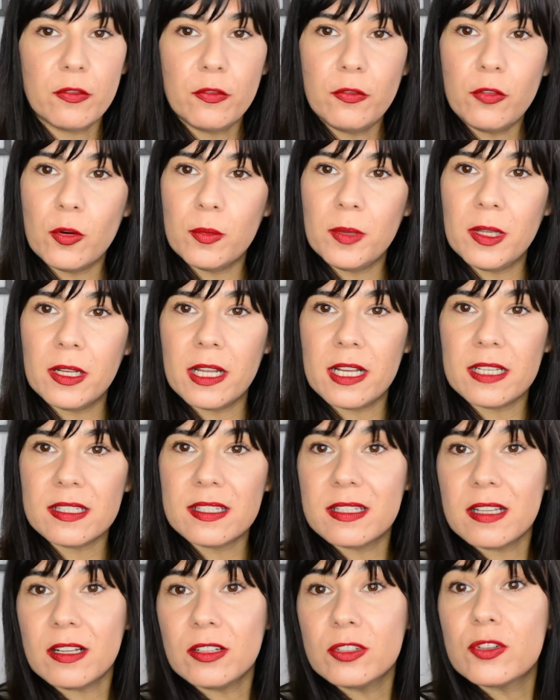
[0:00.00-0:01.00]
Formula
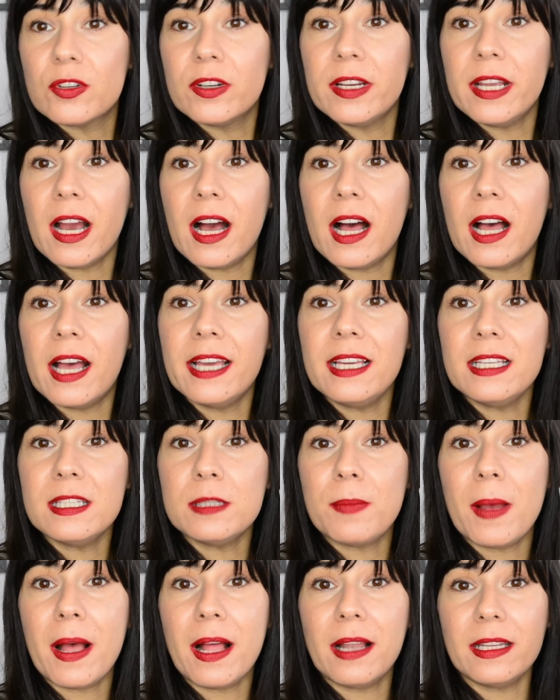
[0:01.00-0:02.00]
Sultry Eyes
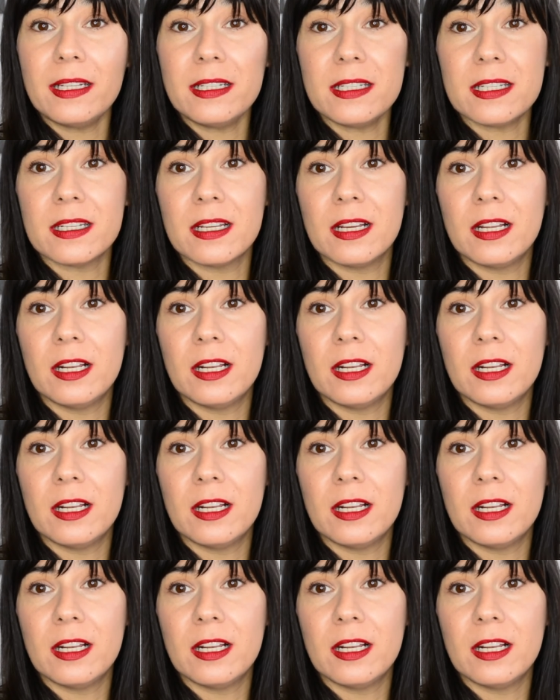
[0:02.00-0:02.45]
palette.